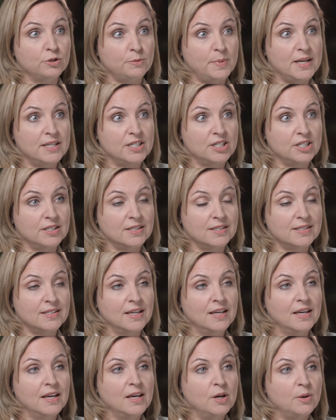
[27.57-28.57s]
patients
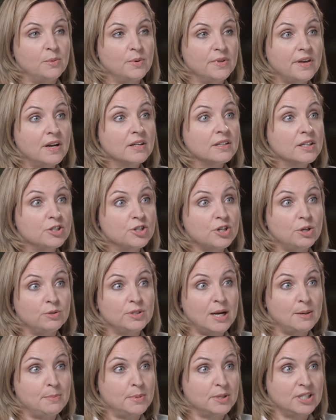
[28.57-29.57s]
with uncontrolled
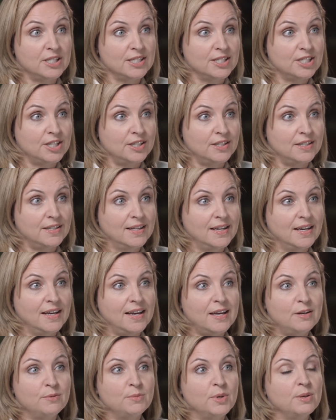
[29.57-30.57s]
hypertension.
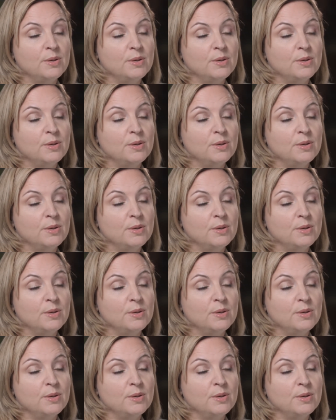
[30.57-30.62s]
And we